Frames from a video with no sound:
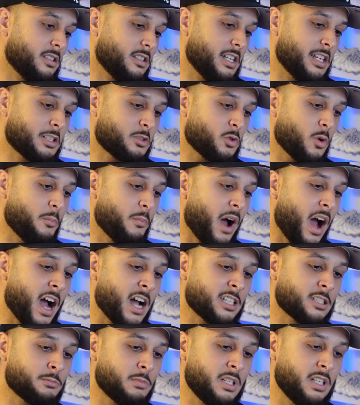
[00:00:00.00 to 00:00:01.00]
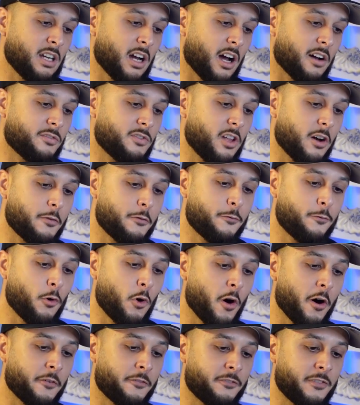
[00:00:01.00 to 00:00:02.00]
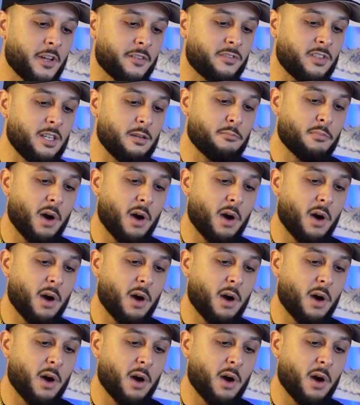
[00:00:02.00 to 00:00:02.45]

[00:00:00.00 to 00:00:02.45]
This reminds me of the 450